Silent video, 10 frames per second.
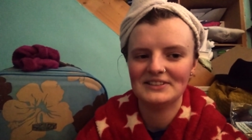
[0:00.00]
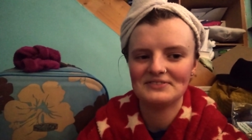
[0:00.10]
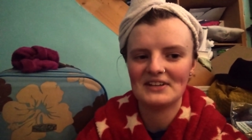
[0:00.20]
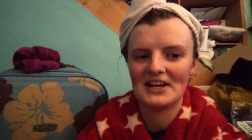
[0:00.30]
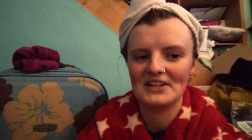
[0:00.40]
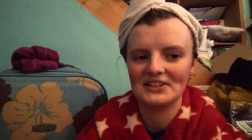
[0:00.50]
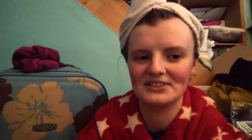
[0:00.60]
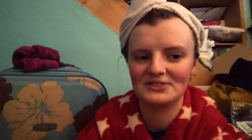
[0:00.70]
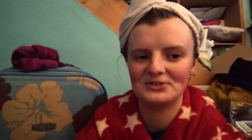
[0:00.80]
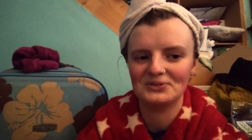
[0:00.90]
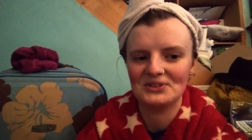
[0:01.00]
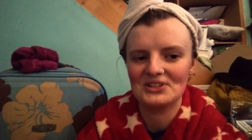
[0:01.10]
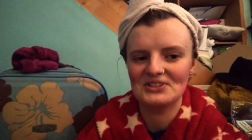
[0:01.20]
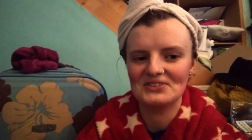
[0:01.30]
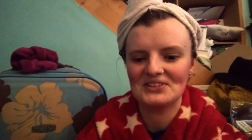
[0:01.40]
and flying to
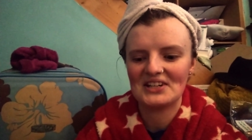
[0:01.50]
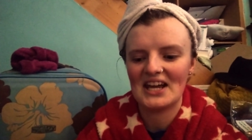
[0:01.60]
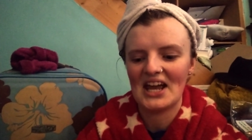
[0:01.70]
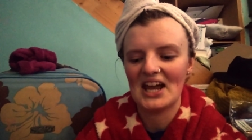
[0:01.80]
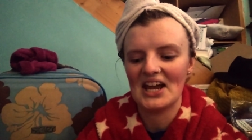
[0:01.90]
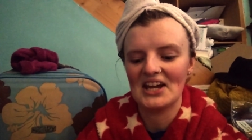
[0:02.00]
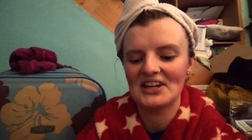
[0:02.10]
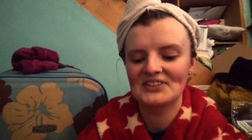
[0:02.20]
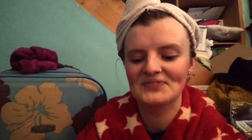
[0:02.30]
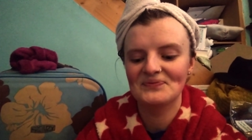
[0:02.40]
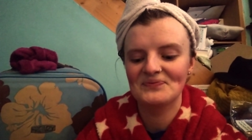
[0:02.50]
the U K.